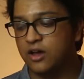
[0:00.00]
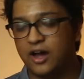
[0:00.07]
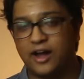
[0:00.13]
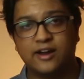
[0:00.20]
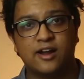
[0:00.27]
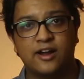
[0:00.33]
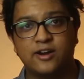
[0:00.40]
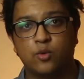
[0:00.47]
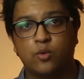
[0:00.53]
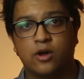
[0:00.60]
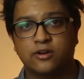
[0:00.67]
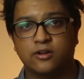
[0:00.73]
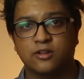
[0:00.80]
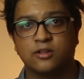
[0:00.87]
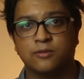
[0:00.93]
I kind of
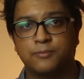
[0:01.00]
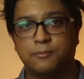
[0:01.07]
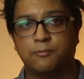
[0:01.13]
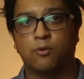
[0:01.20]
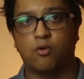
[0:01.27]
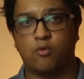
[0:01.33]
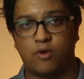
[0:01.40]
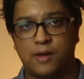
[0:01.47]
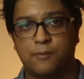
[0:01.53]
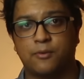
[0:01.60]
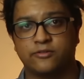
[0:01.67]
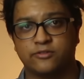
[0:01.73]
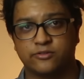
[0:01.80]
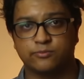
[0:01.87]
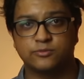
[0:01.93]
want a little bit more RAM
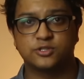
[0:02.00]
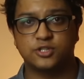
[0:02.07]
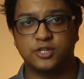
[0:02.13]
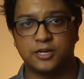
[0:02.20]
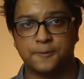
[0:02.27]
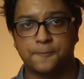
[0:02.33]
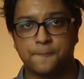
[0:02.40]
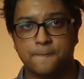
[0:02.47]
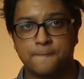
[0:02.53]
on this machine.